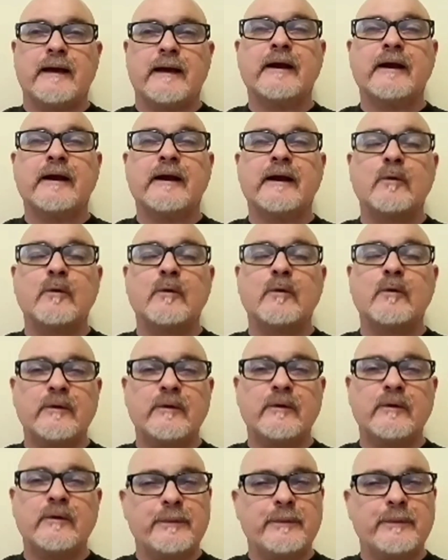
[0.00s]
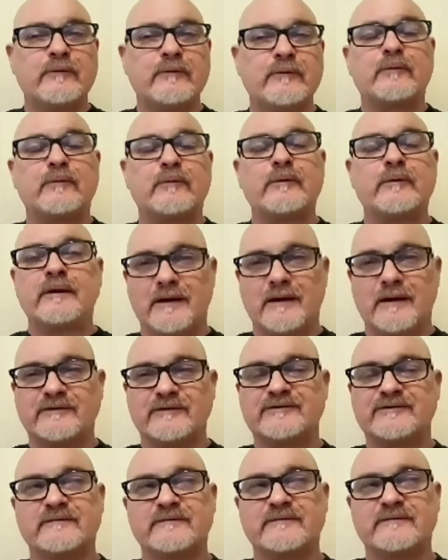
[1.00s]
And it would be really
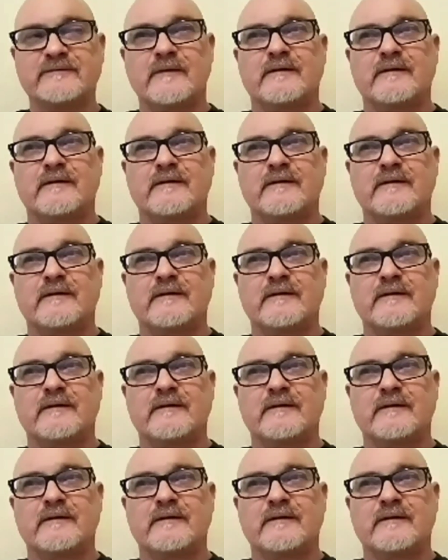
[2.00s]
nice